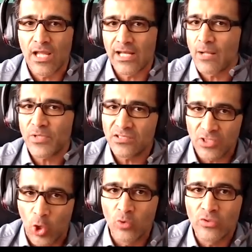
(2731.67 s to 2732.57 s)
And I'm not
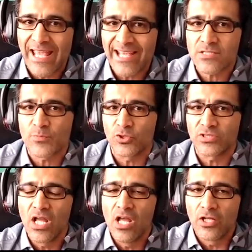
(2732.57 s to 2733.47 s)
the only
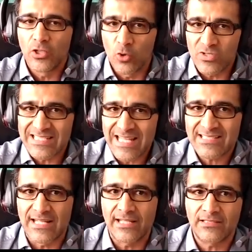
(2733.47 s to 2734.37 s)
expert, you know, who
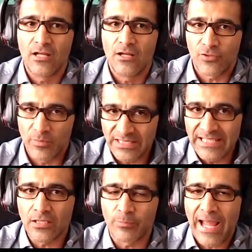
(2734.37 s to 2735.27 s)
says that from a
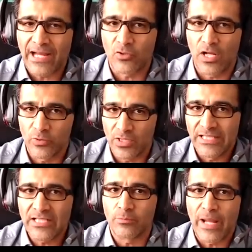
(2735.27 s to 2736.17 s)
legal background, with a
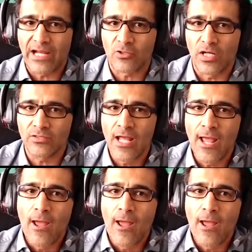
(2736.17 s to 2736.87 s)
legal background.